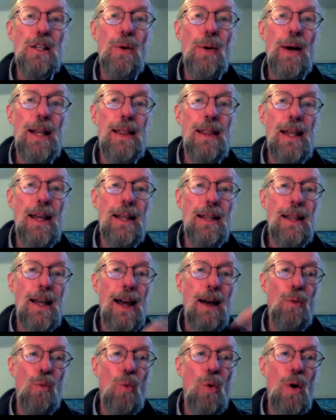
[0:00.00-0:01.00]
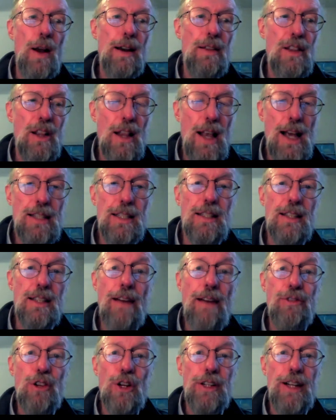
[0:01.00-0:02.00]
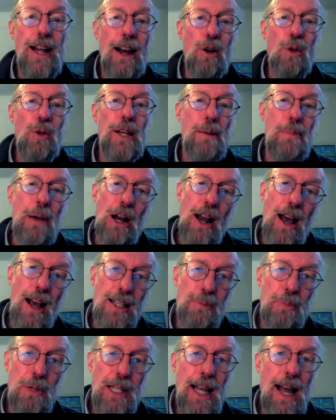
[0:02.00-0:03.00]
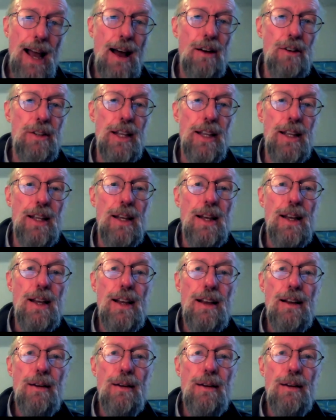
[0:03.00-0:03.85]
so I think that one of the lessons I've learned, not only about hospitality,